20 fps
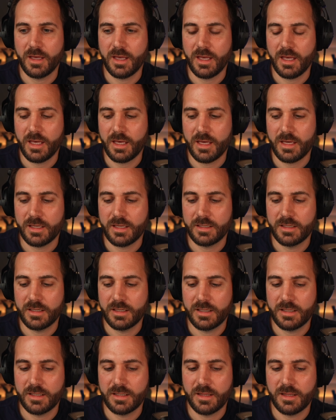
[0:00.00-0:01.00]

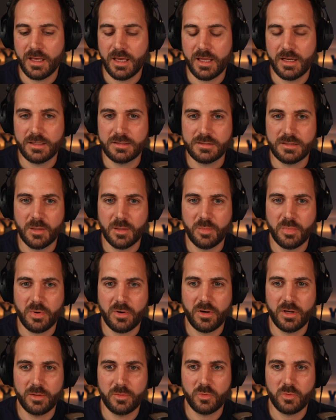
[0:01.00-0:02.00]
And then at some
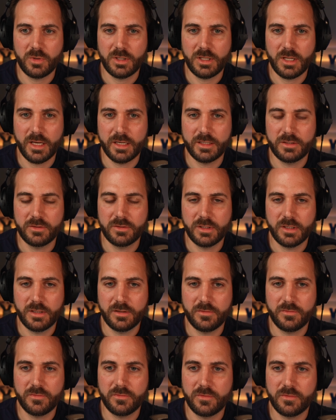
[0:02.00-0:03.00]
point, we like to
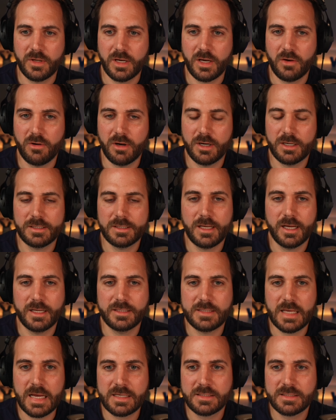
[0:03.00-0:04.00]
give our
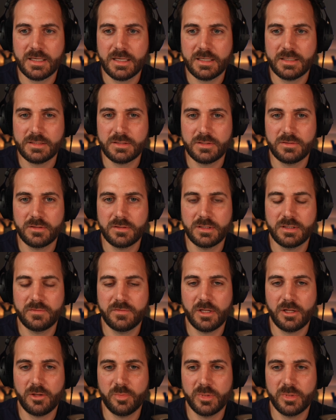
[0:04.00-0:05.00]
clients access to the
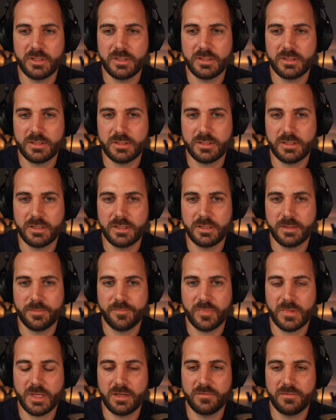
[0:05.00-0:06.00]
development
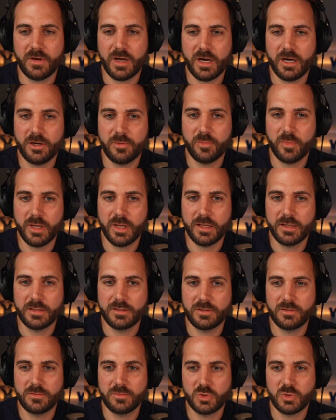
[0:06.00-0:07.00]

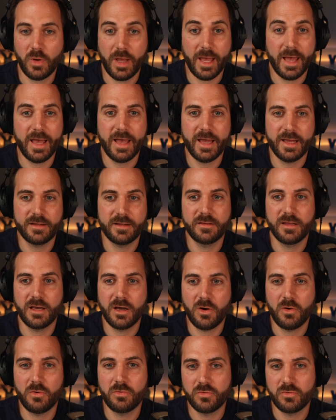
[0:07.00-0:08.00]
environment to add their
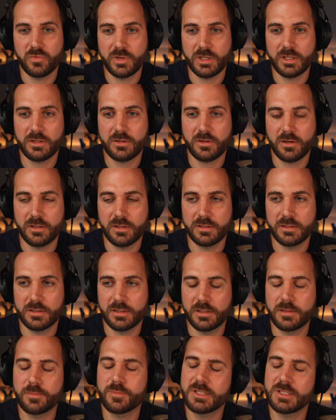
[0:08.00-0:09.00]
own real
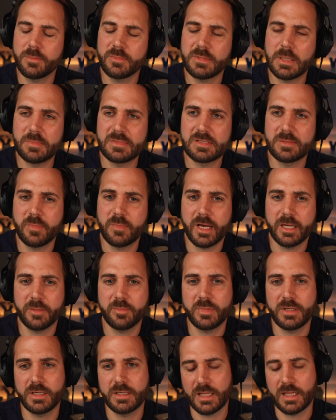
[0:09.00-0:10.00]
content. Sometimes it
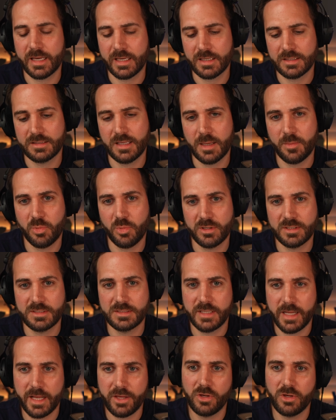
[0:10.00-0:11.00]
might be like a separate
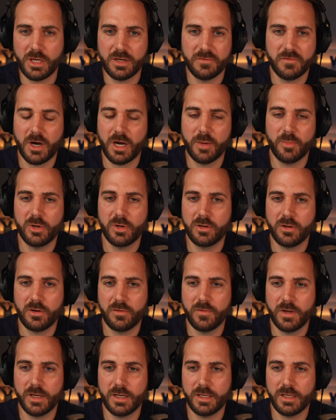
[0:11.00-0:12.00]
staging environment
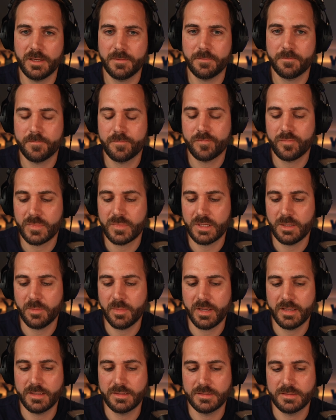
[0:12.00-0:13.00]
already,
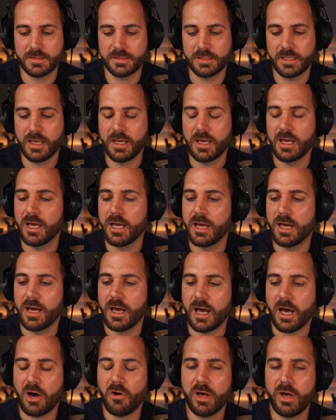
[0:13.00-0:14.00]
depends.
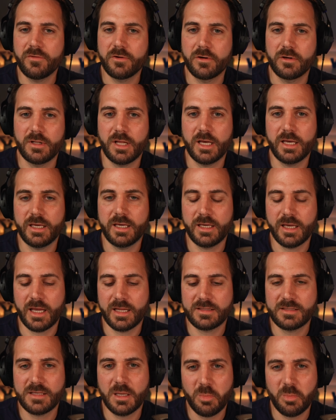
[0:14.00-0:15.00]
However, like
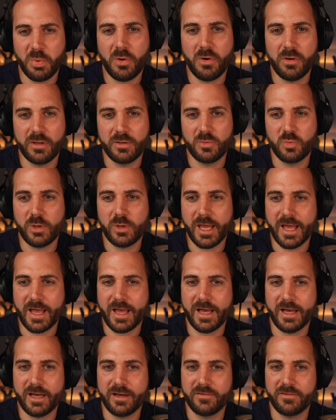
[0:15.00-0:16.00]
at some point, we
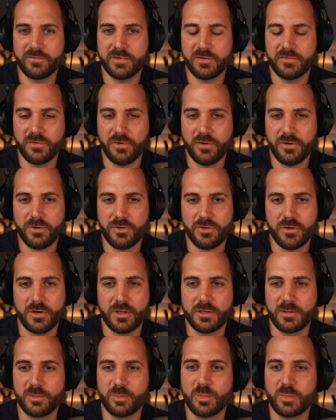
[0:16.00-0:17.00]
have a
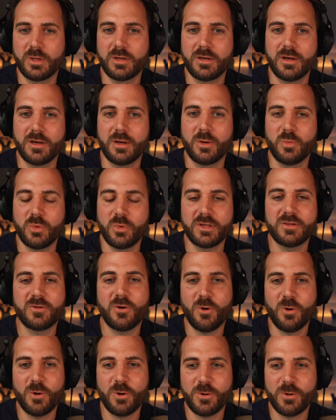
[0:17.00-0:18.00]
version with
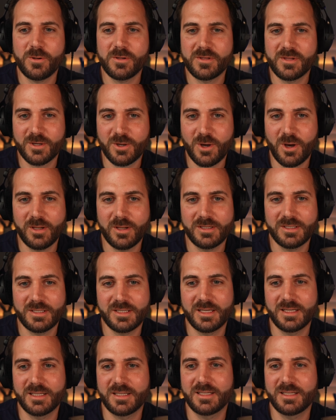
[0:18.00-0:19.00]
all the
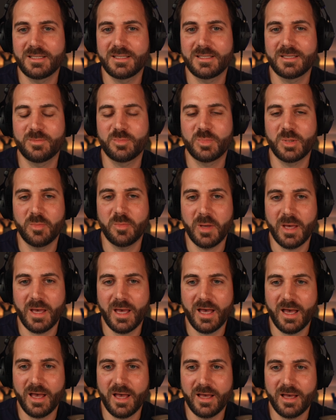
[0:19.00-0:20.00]
content
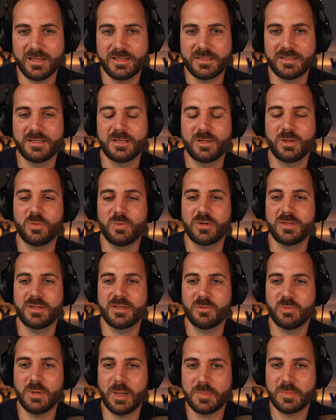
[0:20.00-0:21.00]
prepared, with
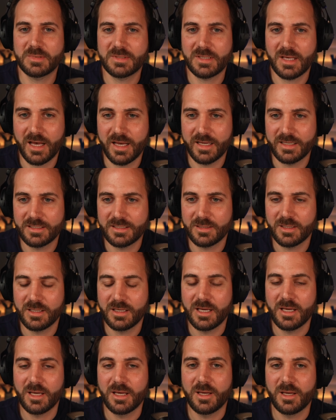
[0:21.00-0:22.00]
the website
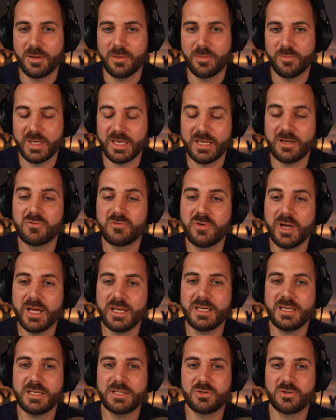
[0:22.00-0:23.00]
being
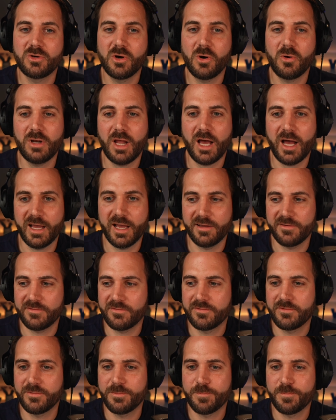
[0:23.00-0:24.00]
ready to go
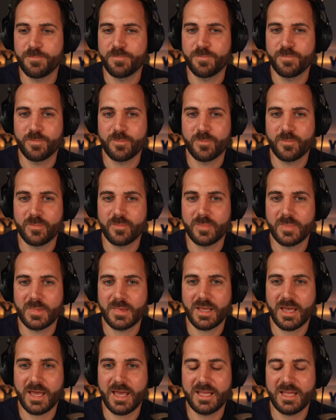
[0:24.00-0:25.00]
live.
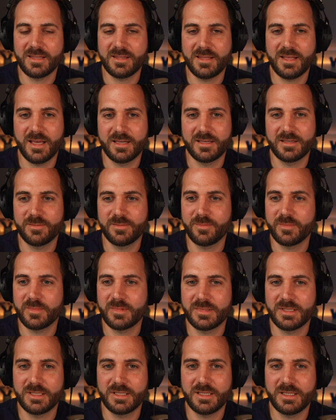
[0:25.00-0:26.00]
And then
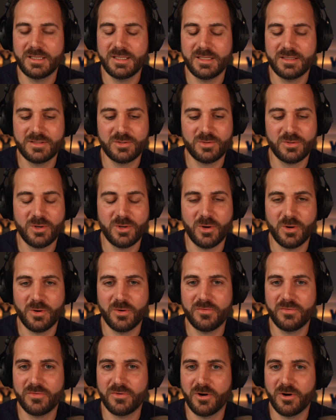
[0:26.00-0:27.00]
it needs to go
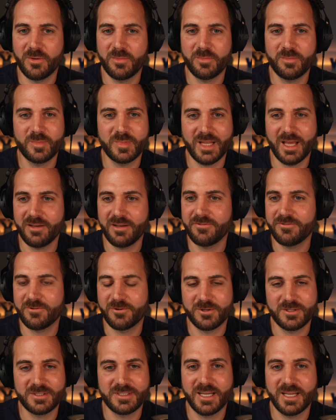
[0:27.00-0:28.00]
from dev
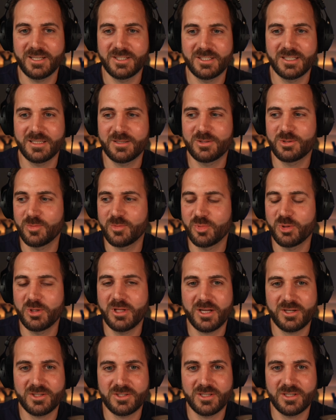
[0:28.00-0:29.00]
or staging to
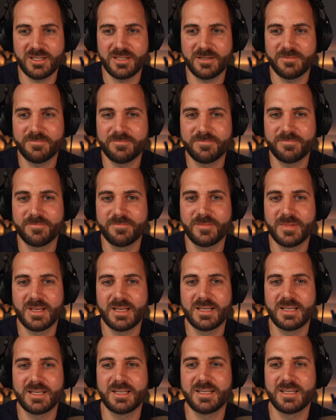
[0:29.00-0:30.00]
production.
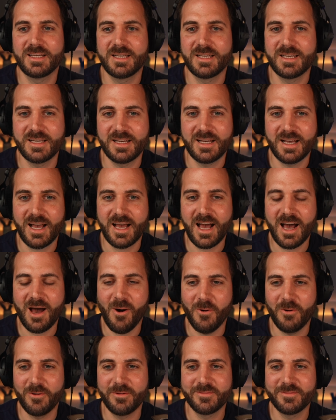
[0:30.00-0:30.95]
How?